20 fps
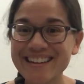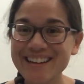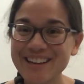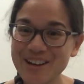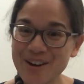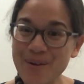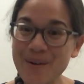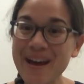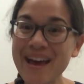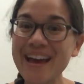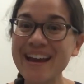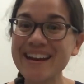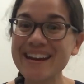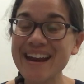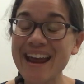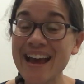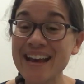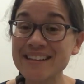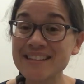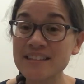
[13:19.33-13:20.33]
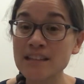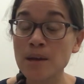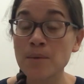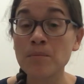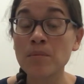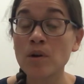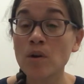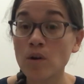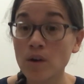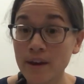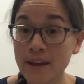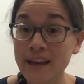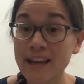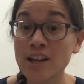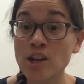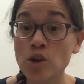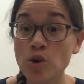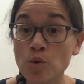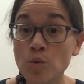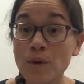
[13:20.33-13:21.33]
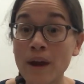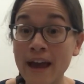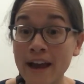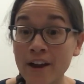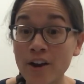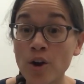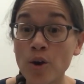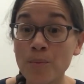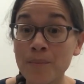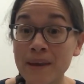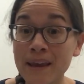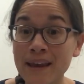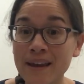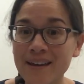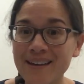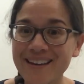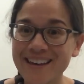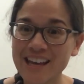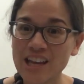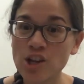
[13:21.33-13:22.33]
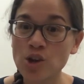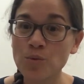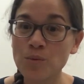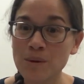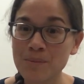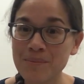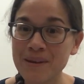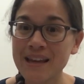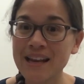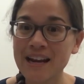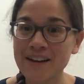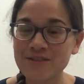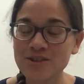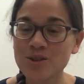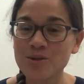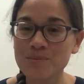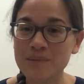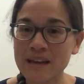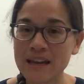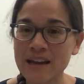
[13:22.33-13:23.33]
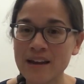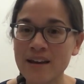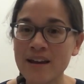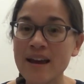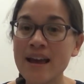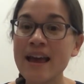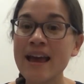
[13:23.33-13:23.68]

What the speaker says: go ahead and ask them, can you echo me? Can you repeat after me?